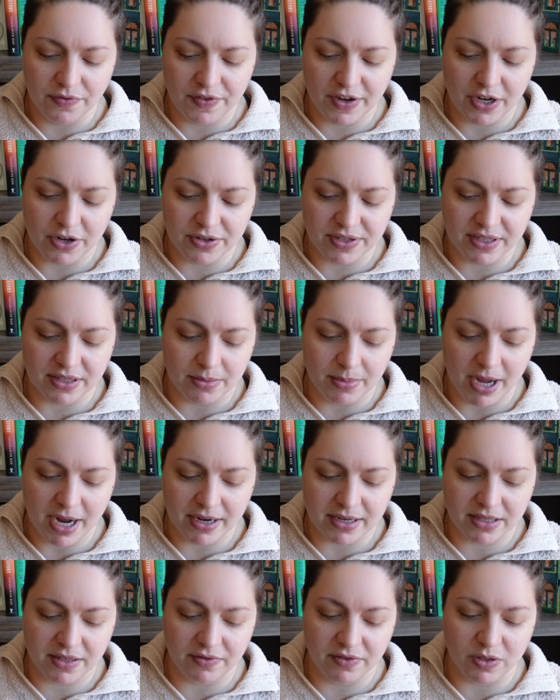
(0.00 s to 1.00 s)
fingers in the
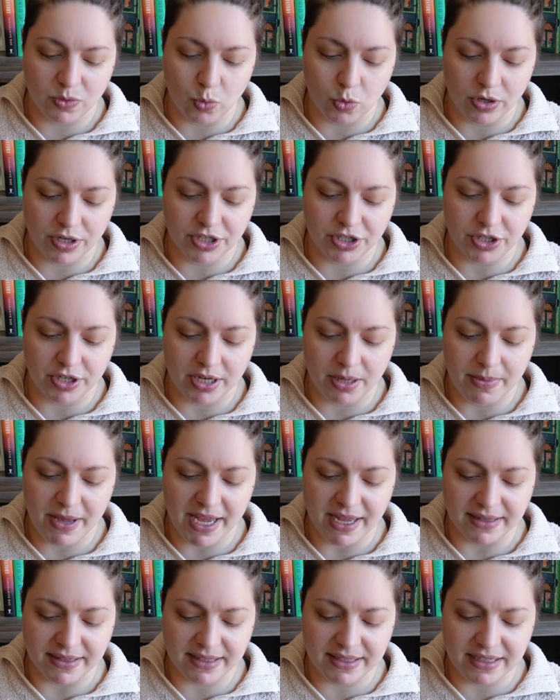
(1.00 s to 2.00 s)
pockets of his worn and dirty
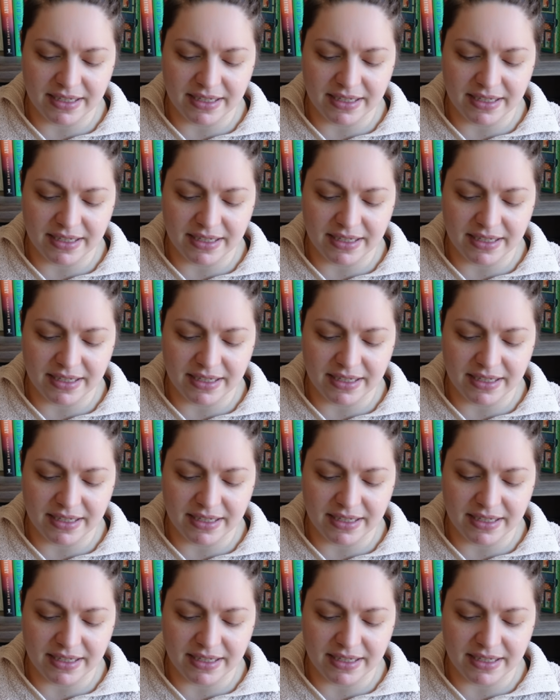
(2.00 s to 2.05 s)
pants.